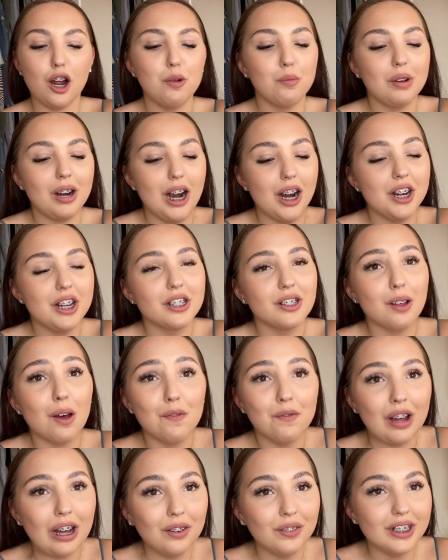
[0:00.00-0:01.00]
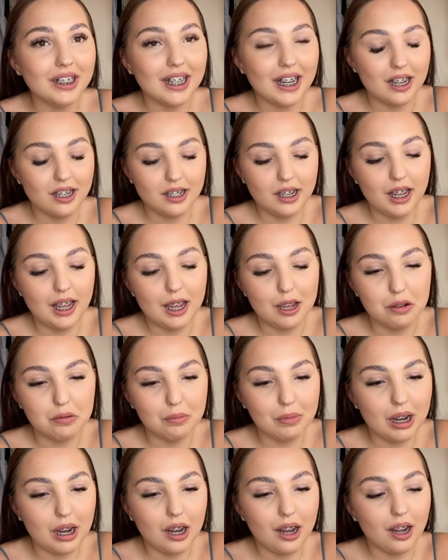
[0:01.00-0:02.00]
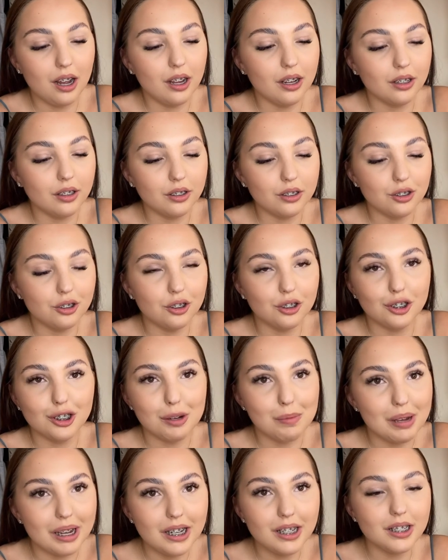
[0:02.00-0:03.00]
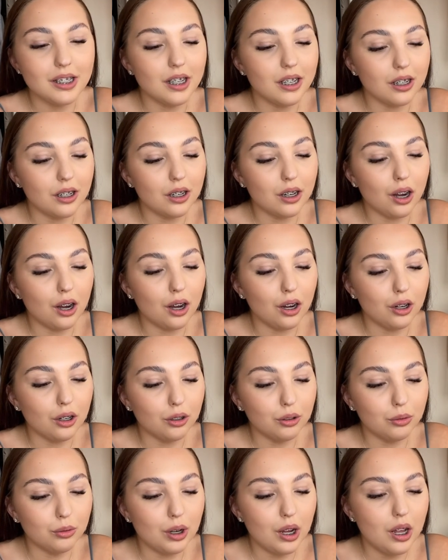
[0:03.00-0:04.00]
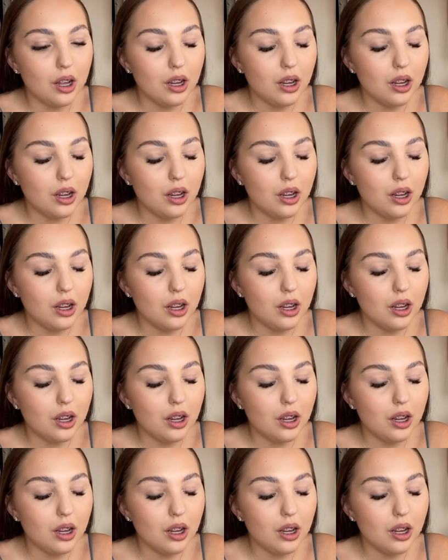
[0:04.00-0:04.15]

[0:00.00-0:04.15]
I'm wearing is Velvet Teddy MAC, such a basic girl